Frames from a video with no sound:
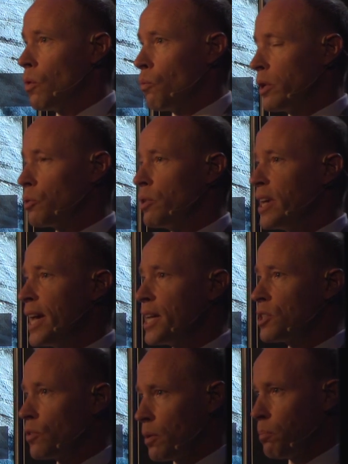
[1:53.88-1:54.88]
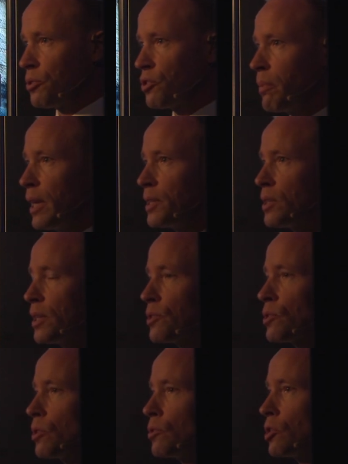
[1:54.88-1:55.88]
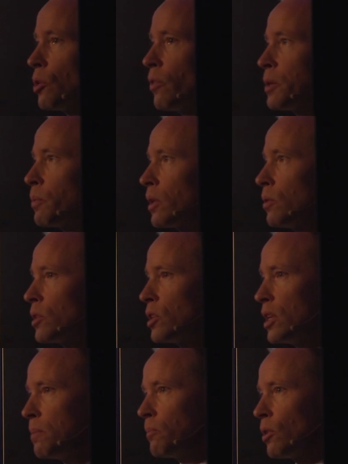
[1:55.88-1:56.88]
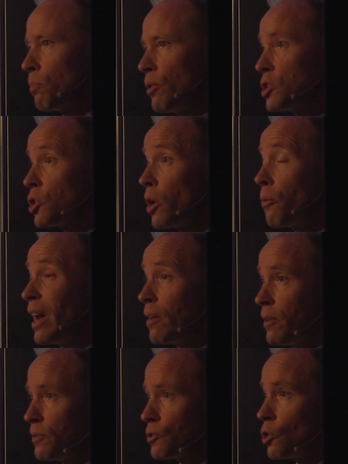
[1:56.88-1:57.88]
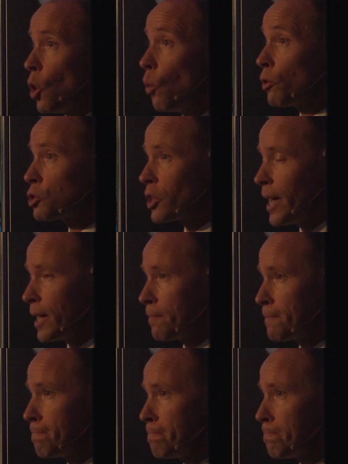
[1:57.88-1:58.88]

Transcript: we create the possibilities so that we could keep the operational relevance over time.